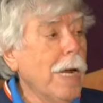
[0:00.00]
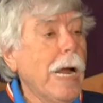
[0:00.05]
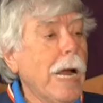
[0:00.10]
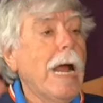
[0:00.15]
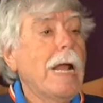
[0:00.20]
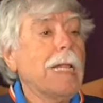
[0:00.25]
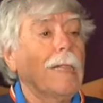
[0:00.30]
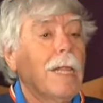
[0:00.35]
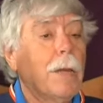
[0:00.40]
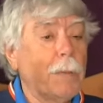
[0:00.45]

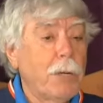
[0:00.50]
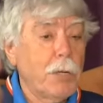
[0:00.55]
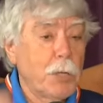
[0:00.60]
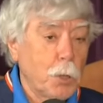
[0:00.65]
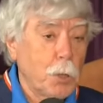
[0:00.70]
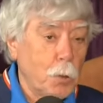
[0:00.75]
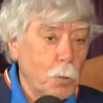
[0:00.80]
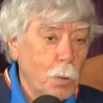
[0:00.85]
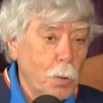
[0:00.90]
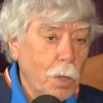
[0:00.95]
and let me
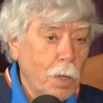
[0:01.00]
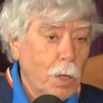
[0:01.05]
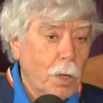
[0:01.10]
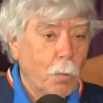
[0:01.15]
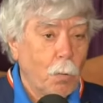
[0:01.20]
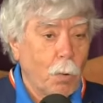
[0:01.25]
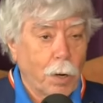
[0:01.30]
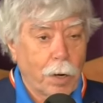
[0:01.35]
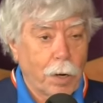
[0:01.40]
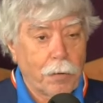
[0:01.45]
do
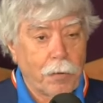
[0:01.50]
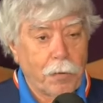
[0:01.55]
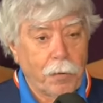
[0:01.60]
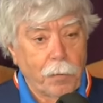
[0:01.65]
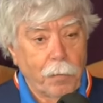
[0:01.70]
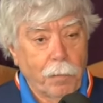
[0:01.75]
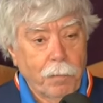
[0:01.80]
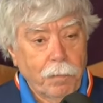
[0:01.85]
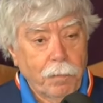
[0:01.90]
what I do.